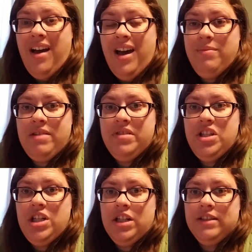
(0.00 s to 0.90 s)
I'm not really
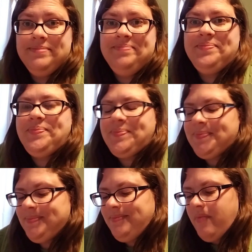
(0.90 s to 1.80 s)
sure.
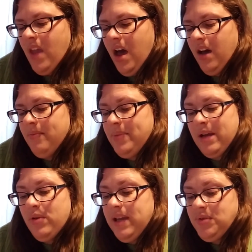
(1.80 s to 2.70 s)
But I
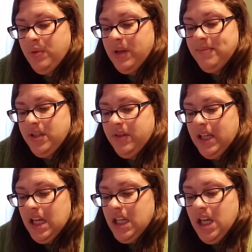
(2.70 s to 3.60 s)
will keep doing what I'm
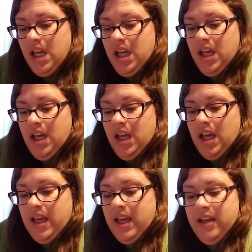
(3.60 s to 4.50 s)
doing.
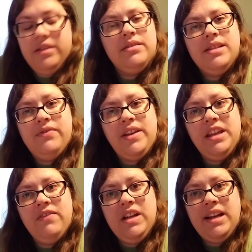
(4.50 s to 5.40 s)
And if I
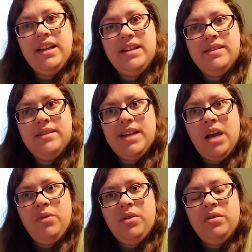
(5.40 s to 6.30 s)
think of any ideas, I
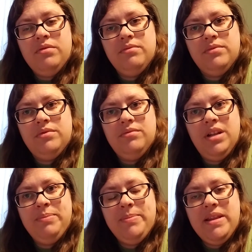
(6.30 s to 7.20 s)
will
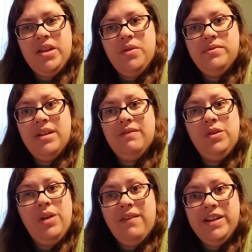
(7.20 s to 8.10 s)
implement those. And if
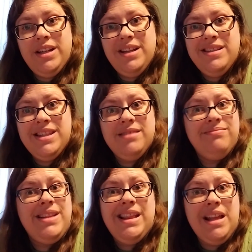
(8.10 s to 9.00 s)
you have any ideas,
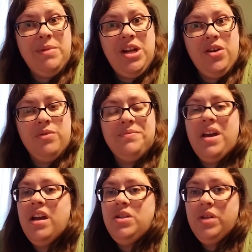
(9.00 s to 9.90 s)
let me know.
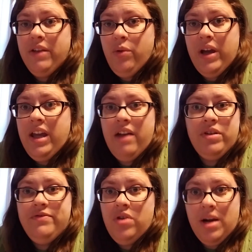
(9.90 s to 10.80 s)
I do a giveaway every
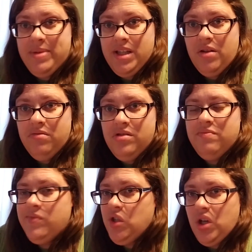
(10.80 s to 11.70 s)
4 episodes.
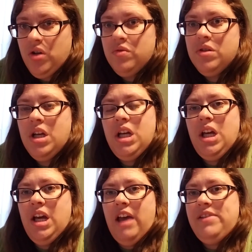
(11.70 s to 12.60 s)
So
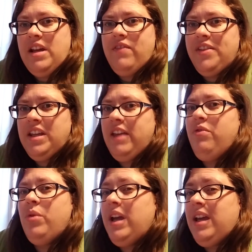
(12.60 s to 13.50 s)
I feel like I've got the
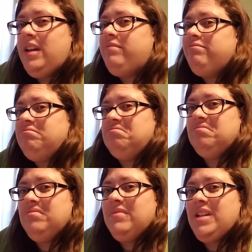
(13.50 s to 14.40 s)
giveaway
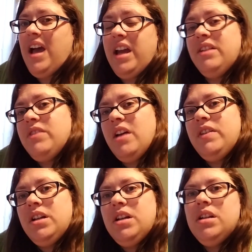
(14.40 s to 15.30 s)
kind of
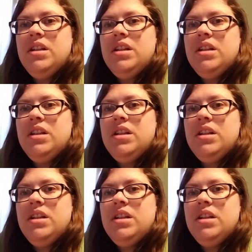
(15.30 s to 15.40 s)
covered.